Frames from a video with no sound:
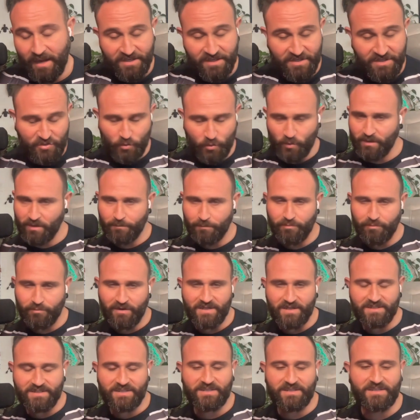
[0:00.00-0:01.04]
I enjoy your
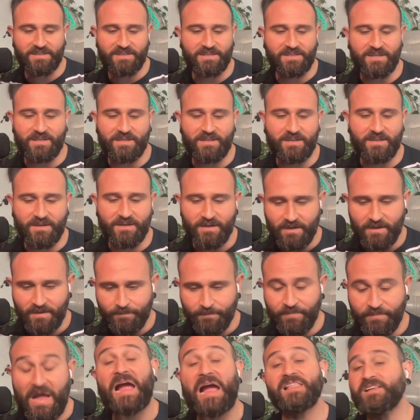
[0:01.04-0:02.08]
presence and
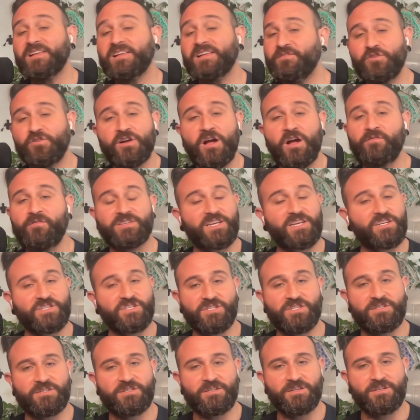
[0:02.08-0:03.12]
the high level
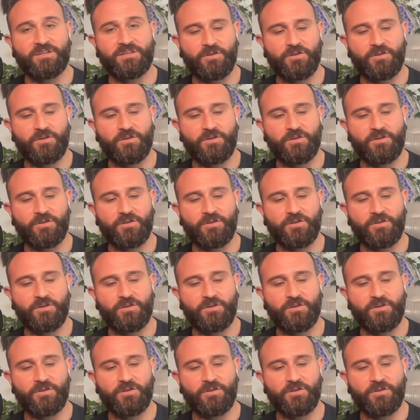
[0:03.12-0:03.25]
conversation.